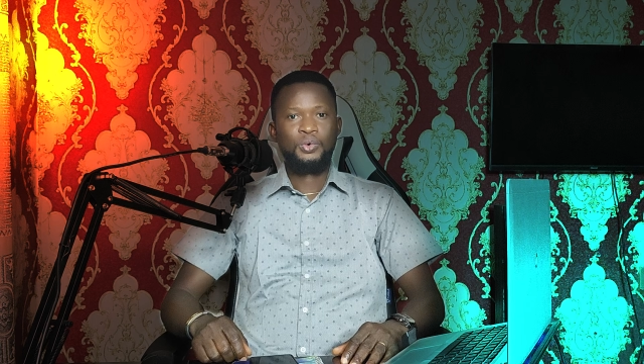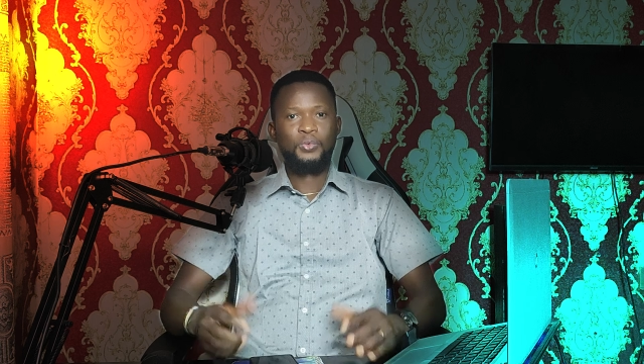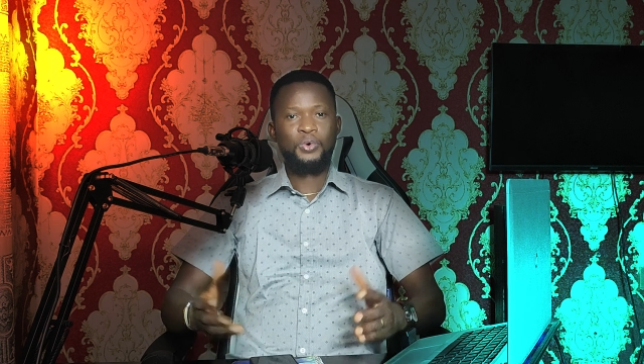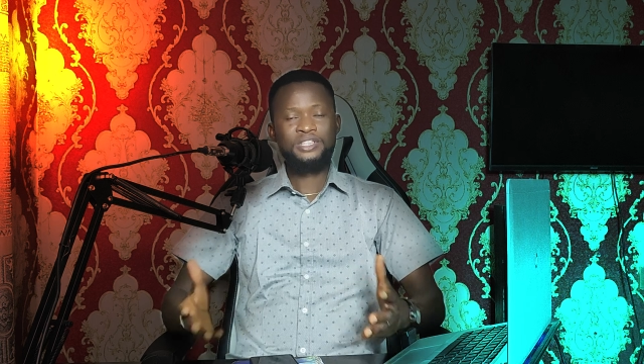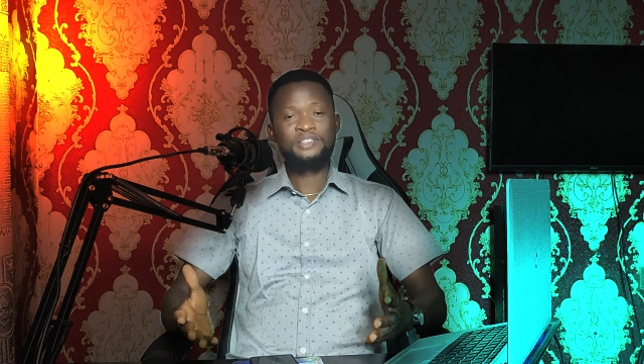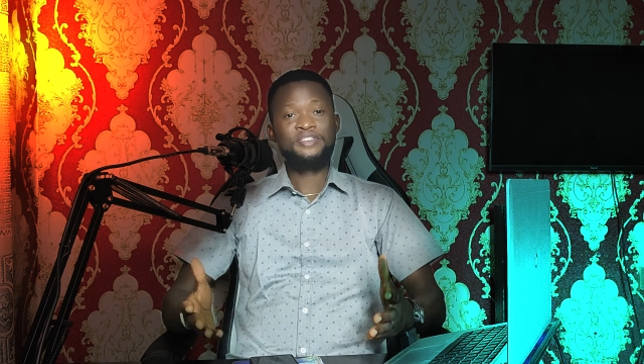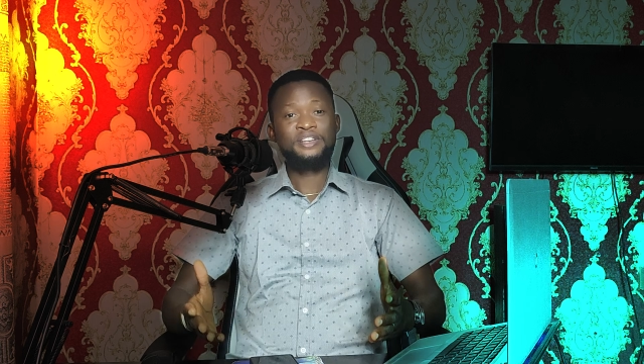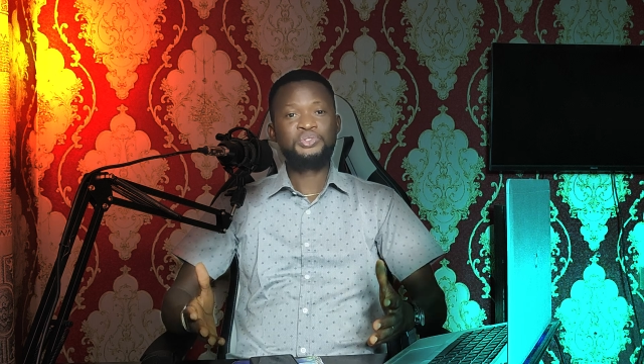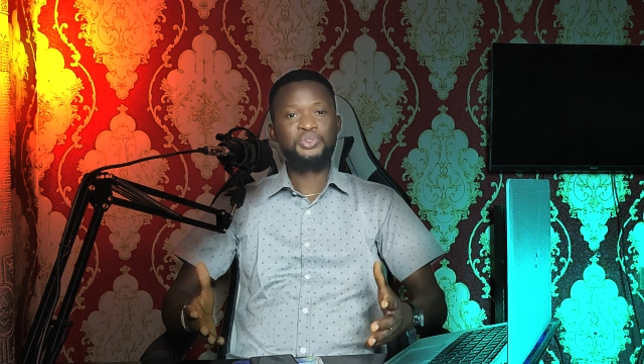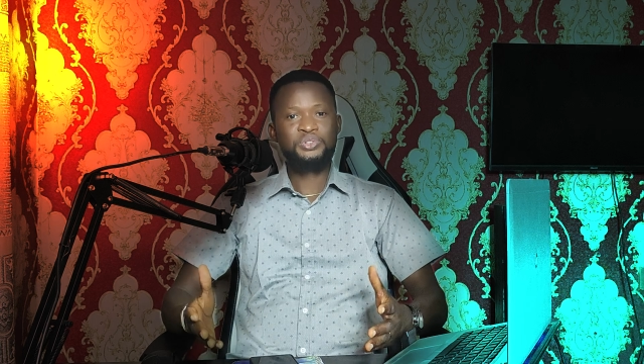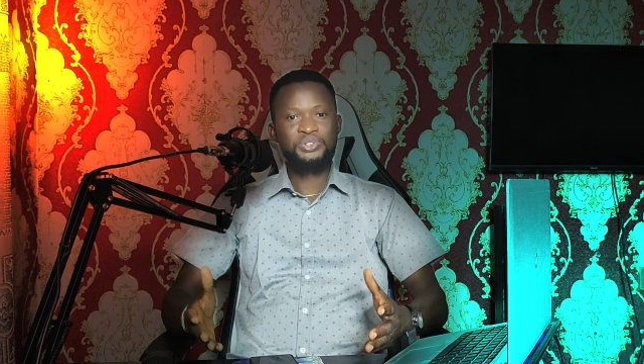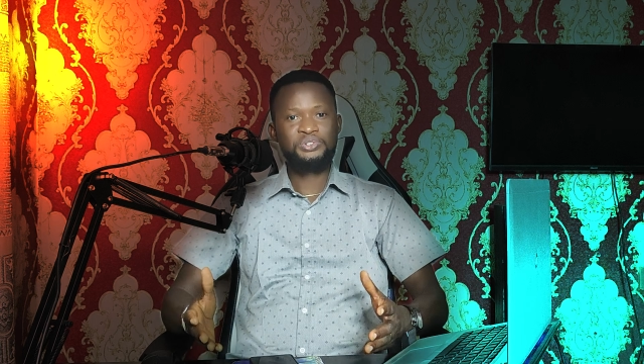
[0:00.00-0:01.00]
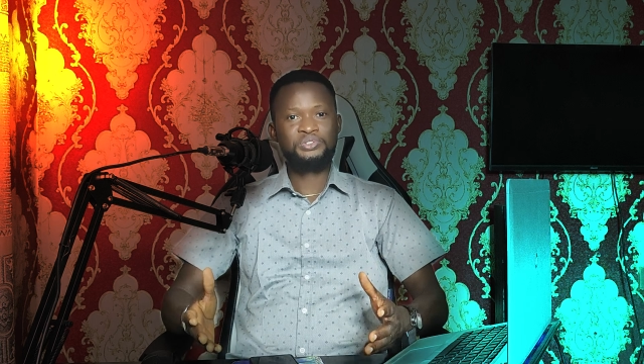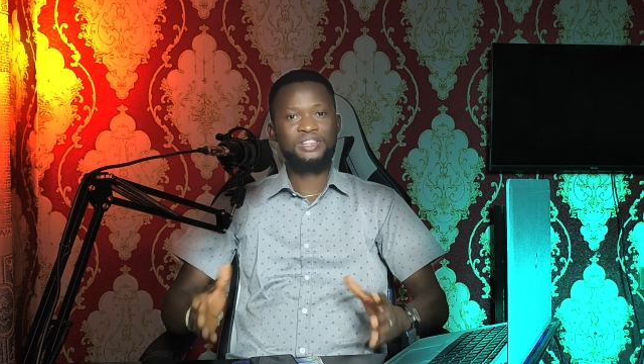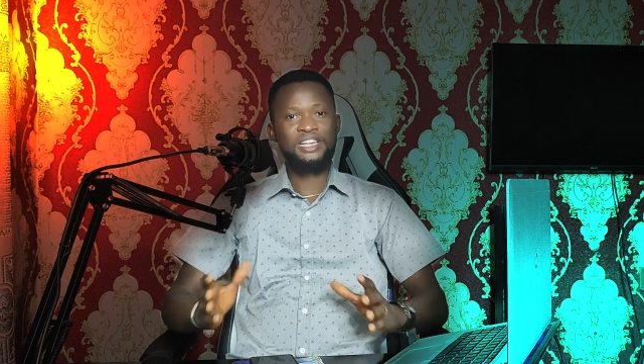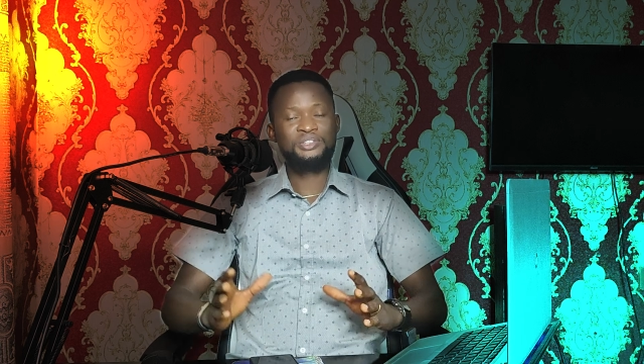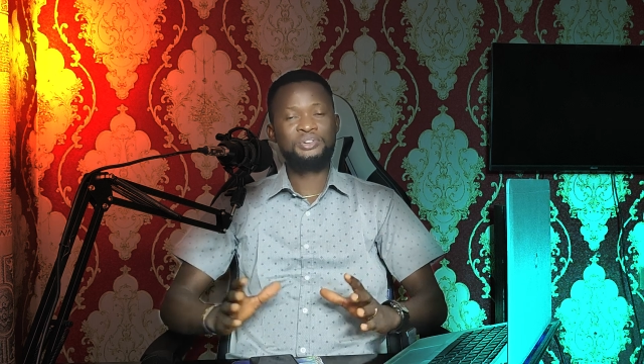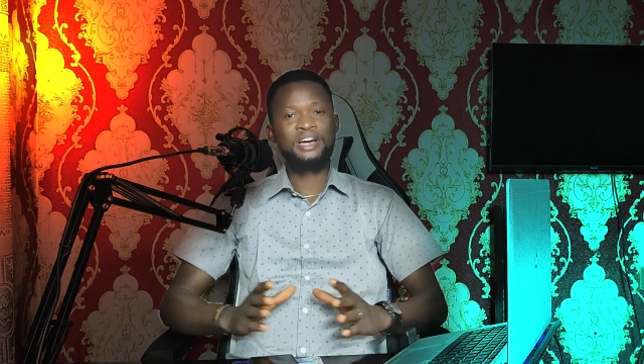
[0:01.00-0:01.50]
What if I told you
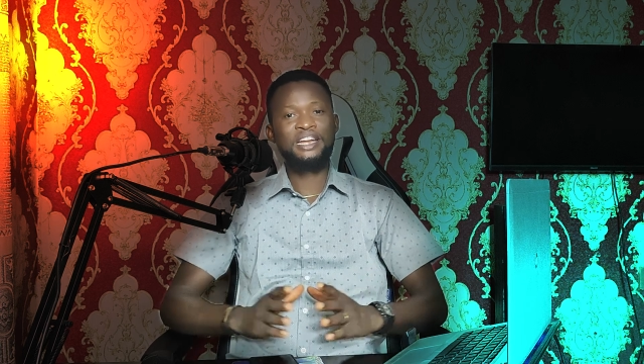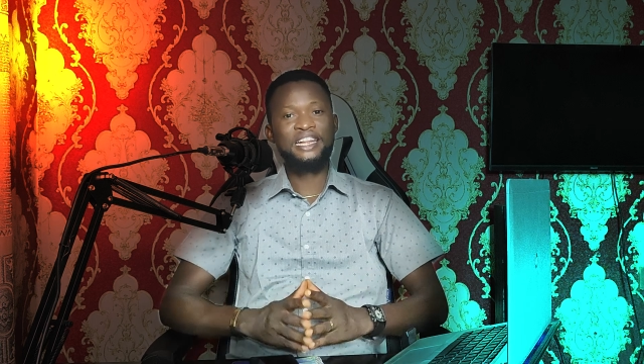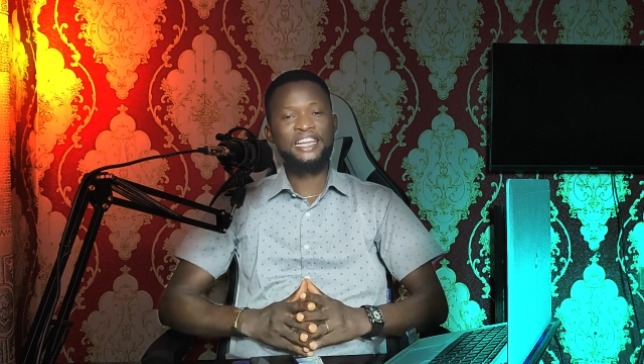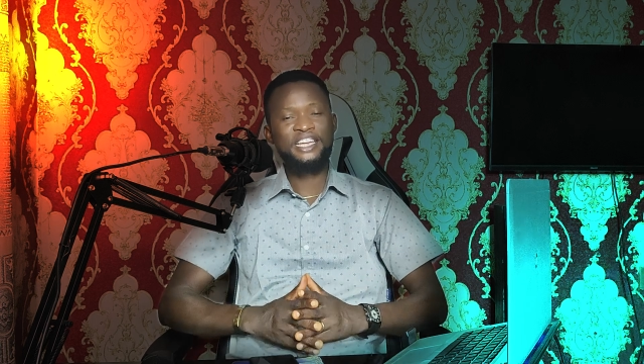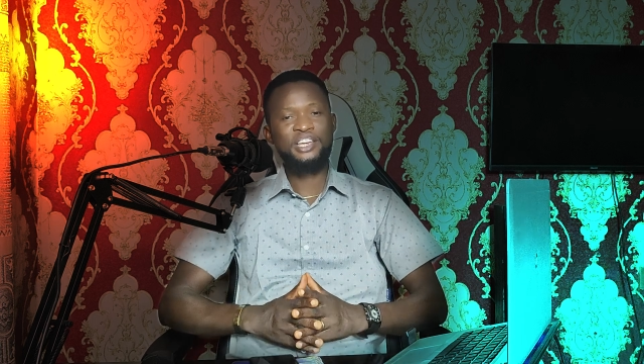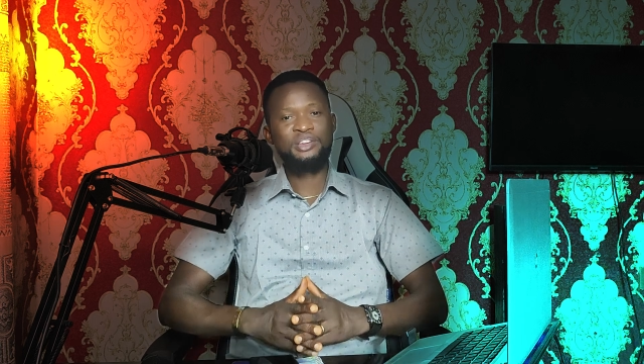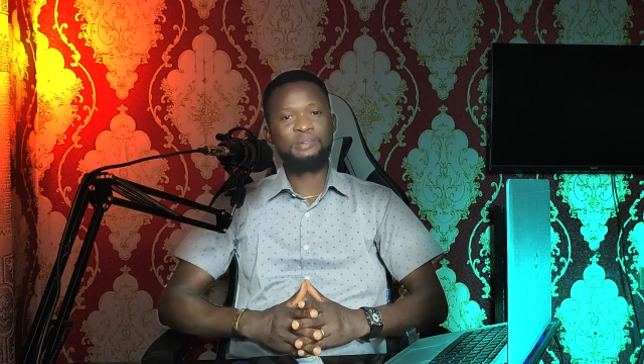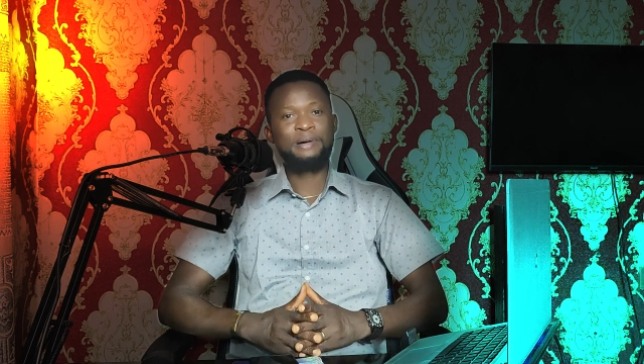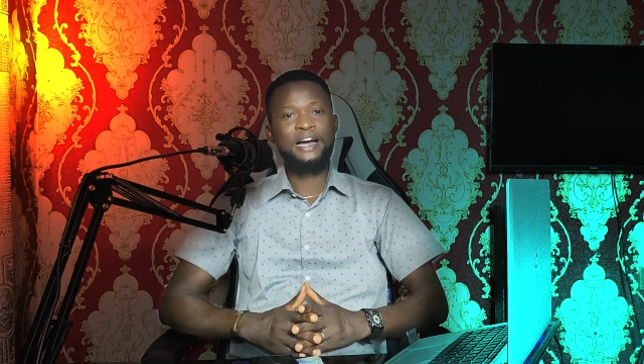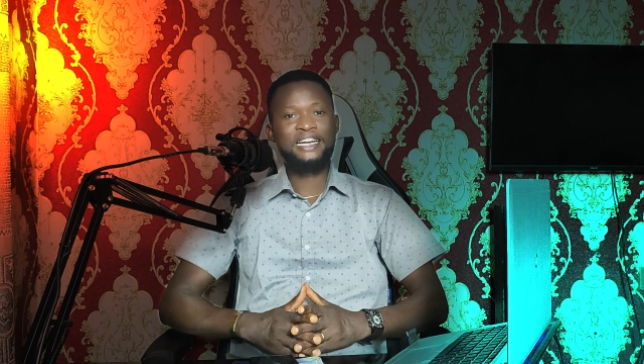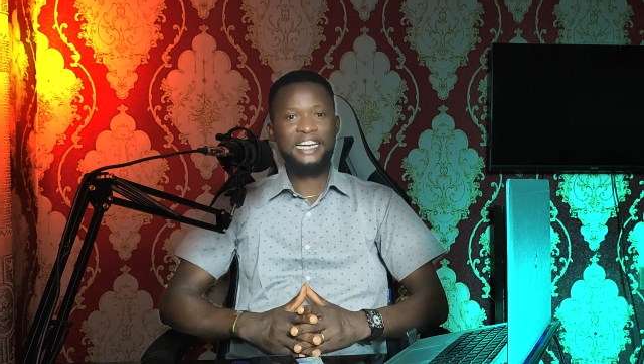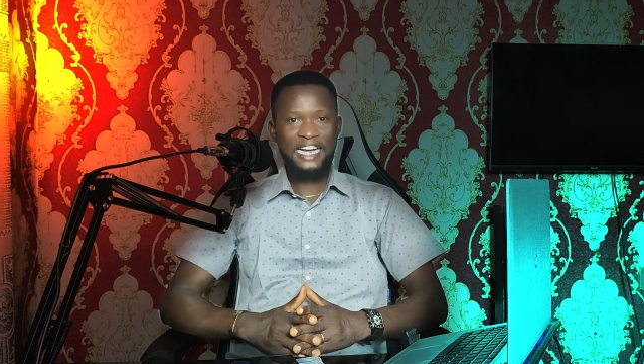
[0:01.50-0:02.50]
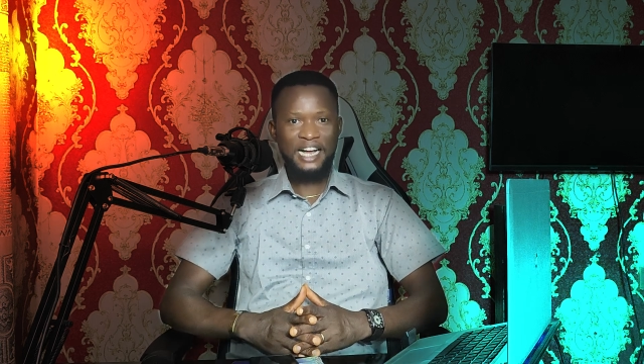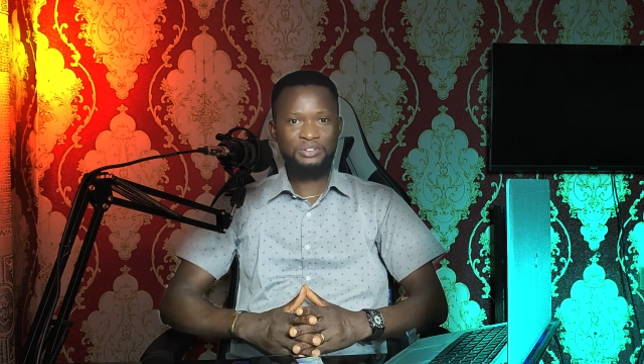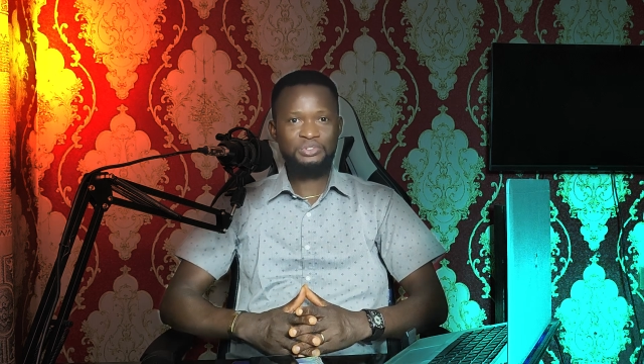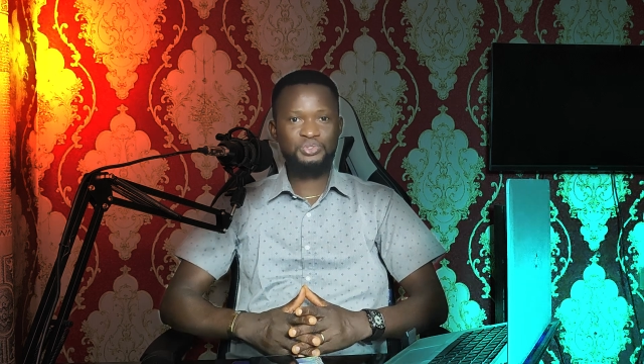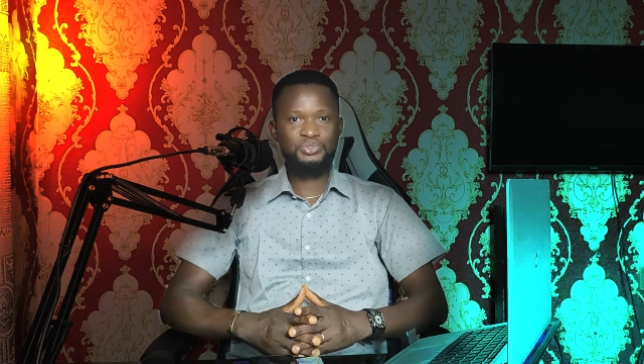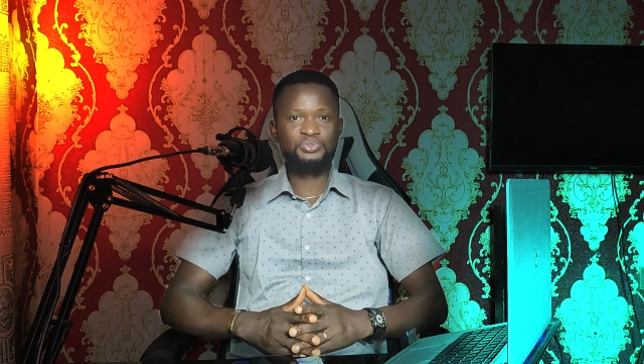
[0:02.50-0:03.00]
that you can link your bank
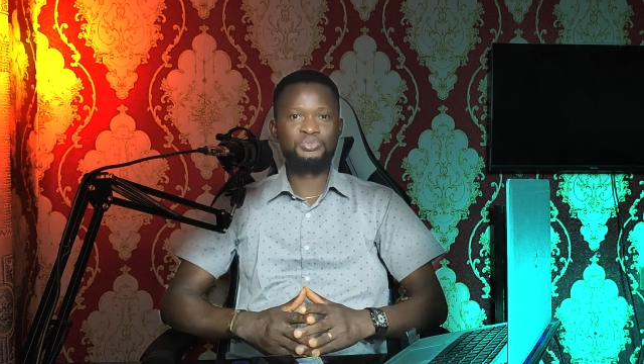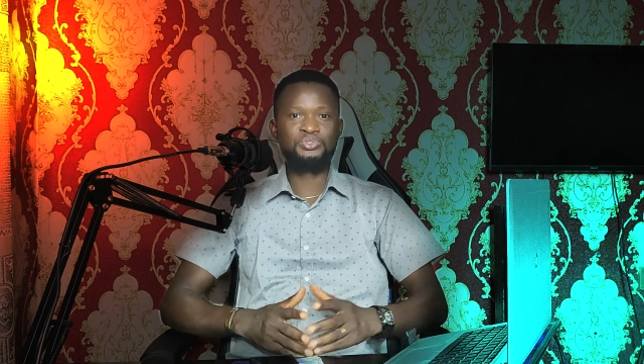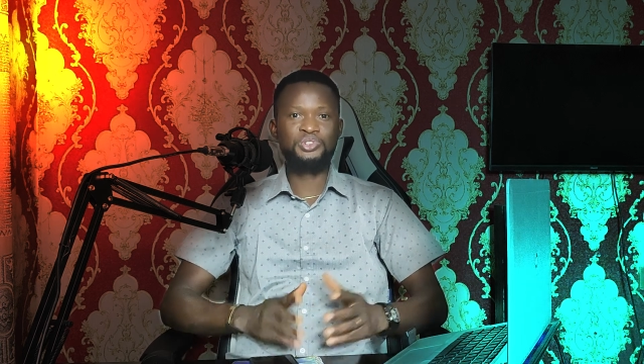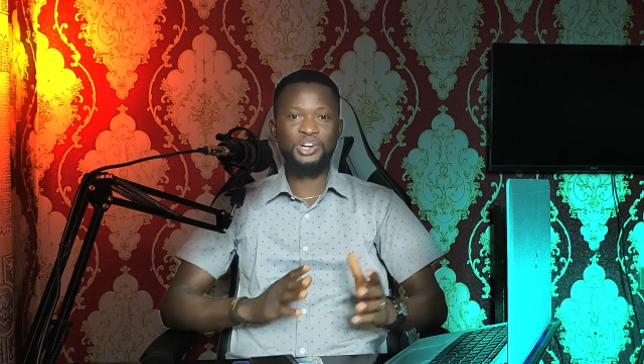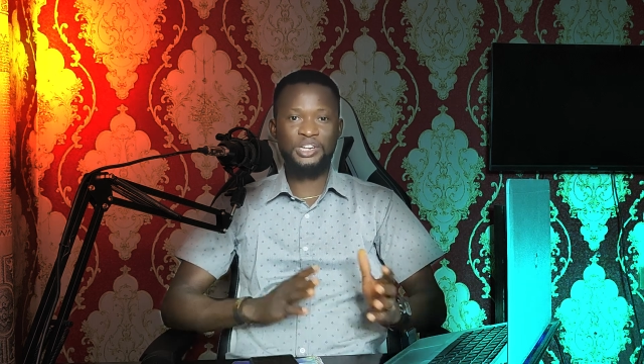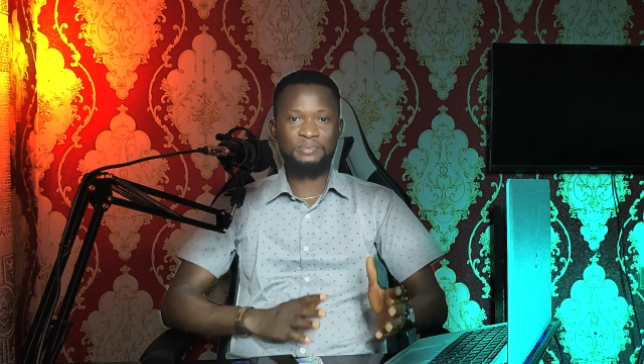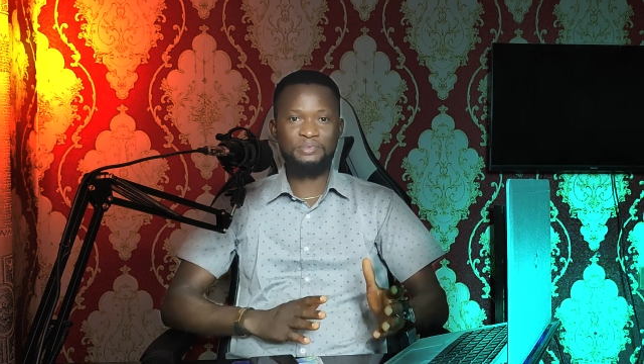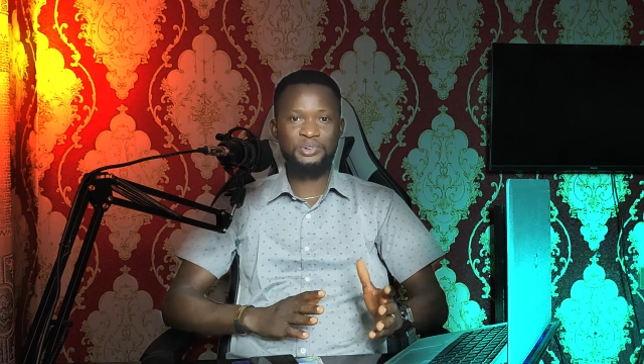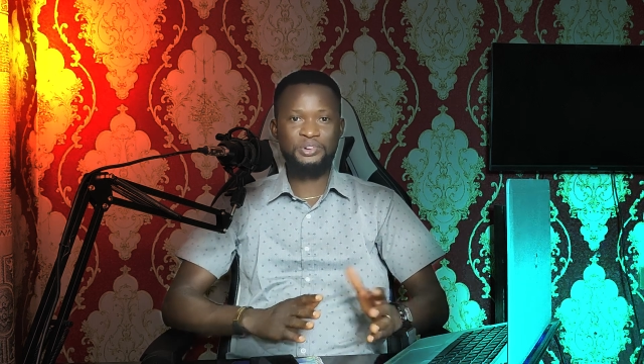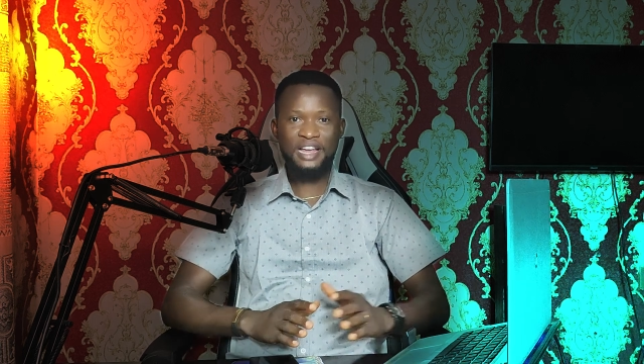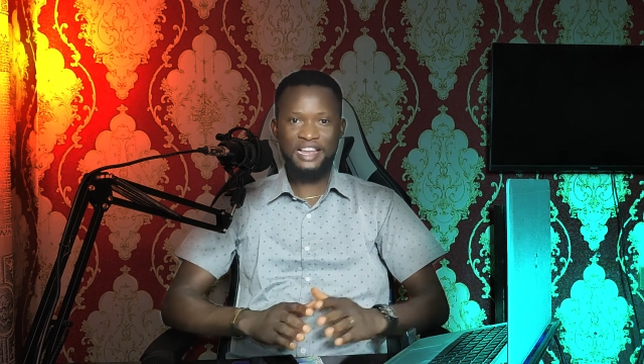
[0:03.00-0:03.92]
account to your crypto